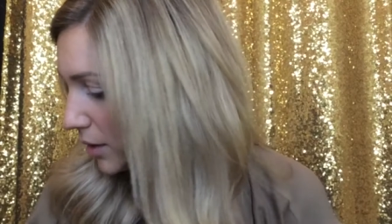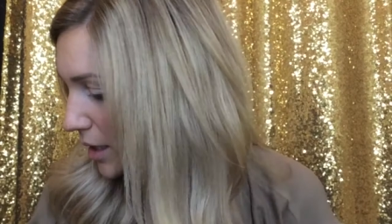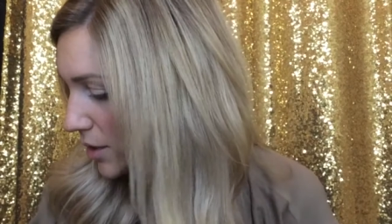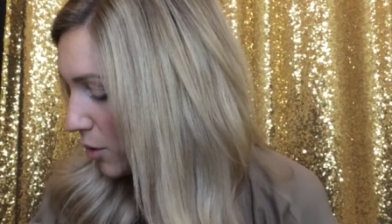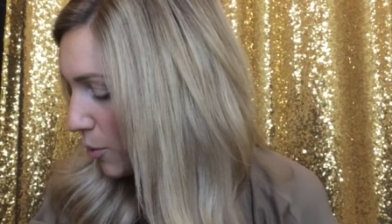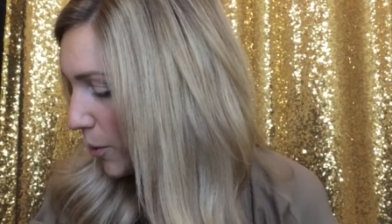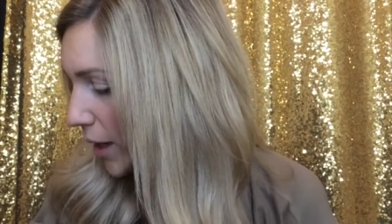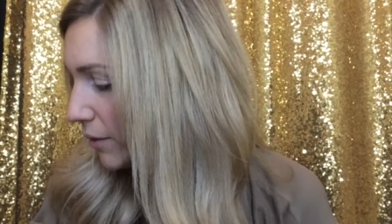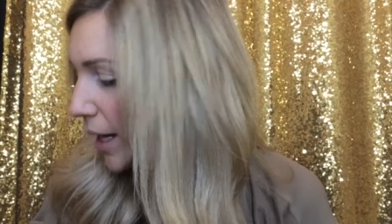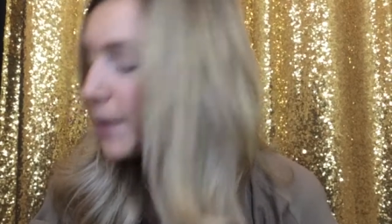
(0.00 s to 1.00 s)
That's the whole
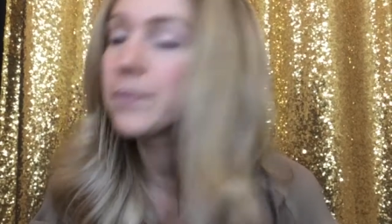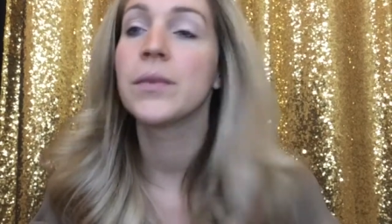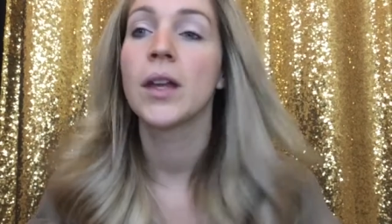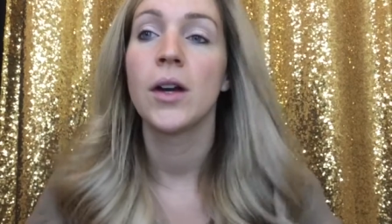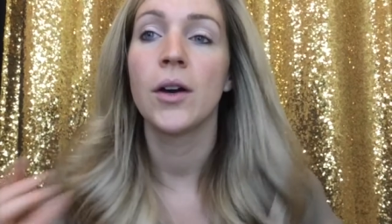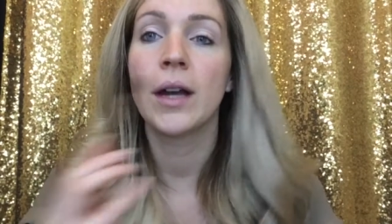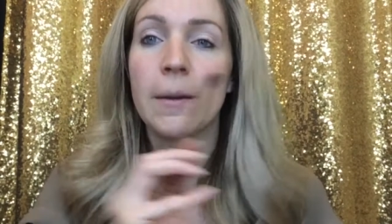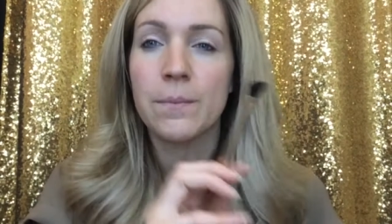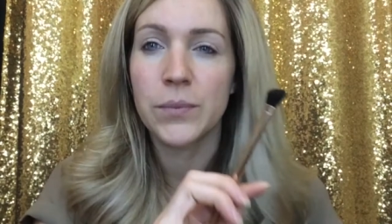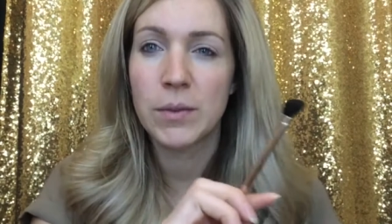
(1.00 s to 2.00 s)
point, right?
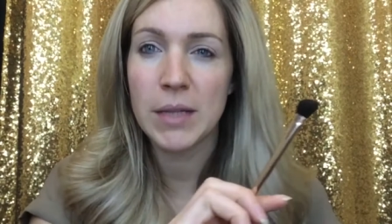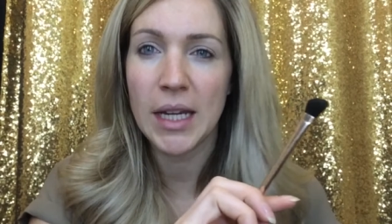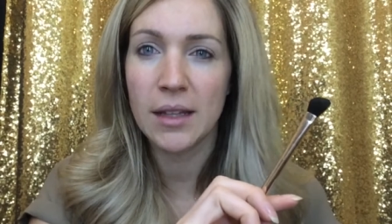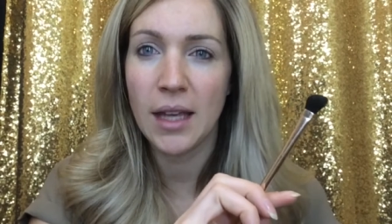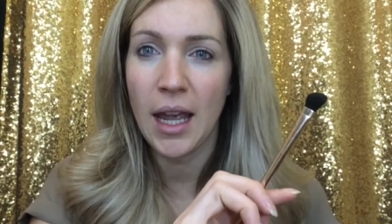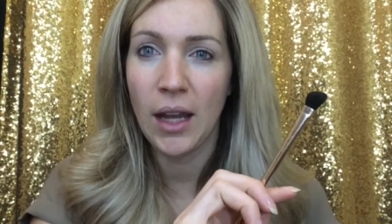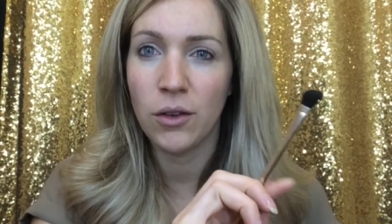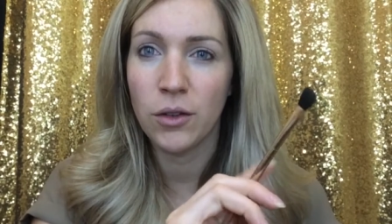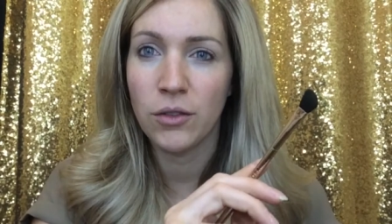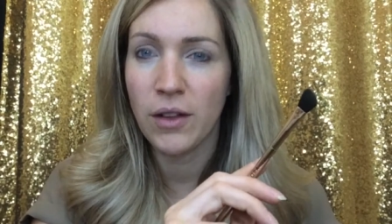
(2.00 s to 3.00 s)
Okay, I'm taking the
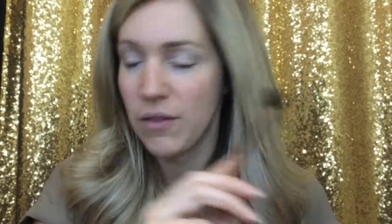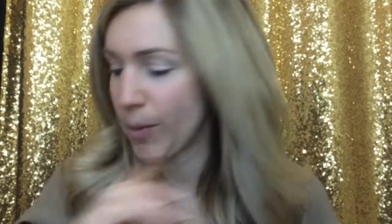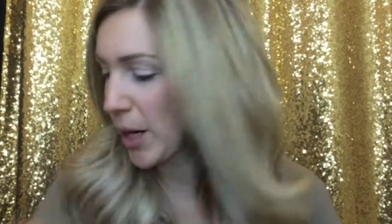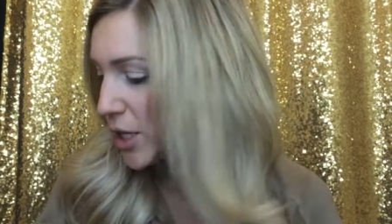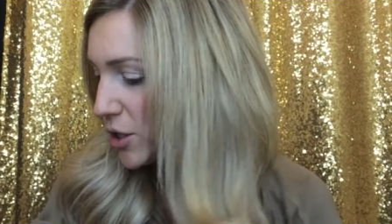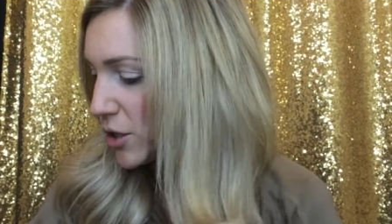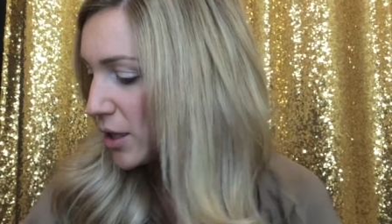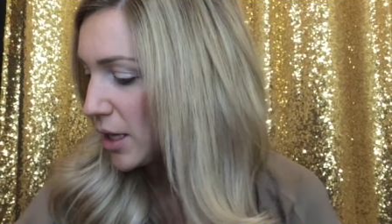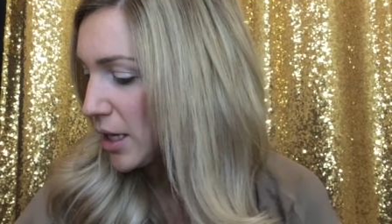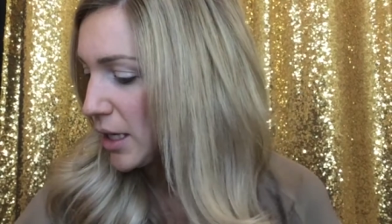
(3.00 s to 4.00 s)
angled fluffy brush,
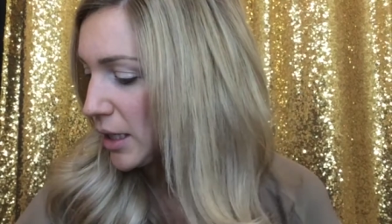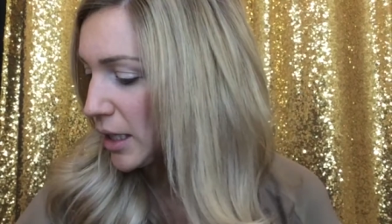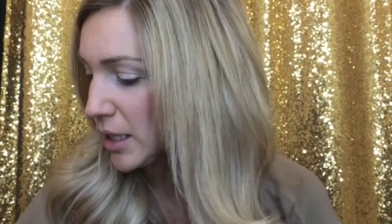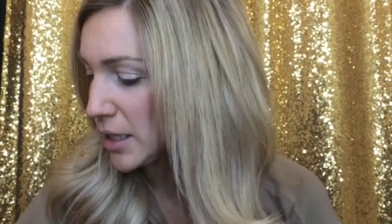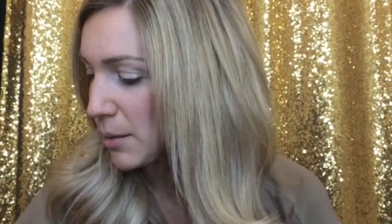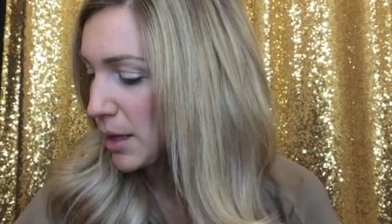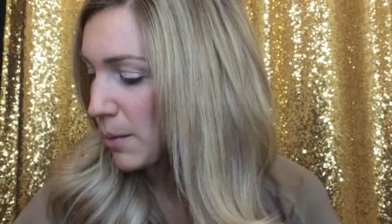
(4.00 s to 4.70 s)
getting some of